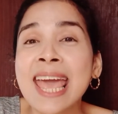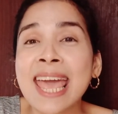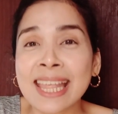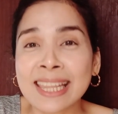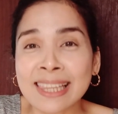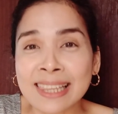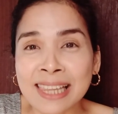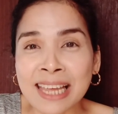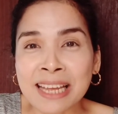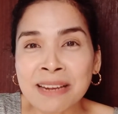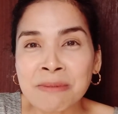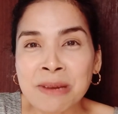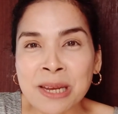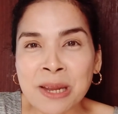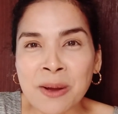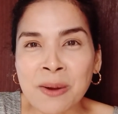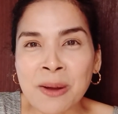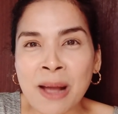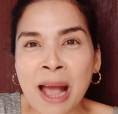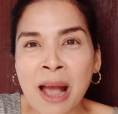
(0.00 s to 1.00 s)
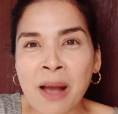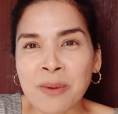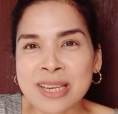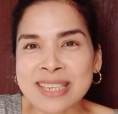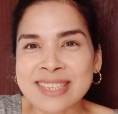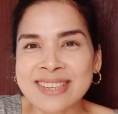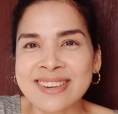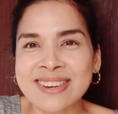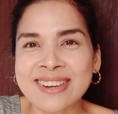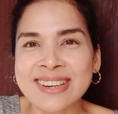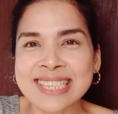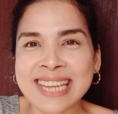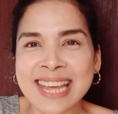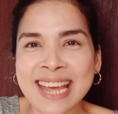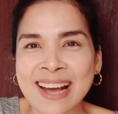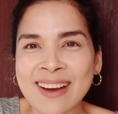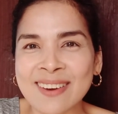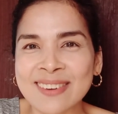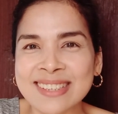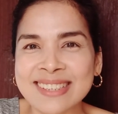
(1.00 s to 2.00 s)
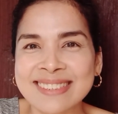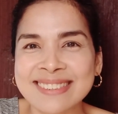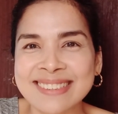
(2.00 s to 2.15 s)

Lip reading: and let me know how it turned out.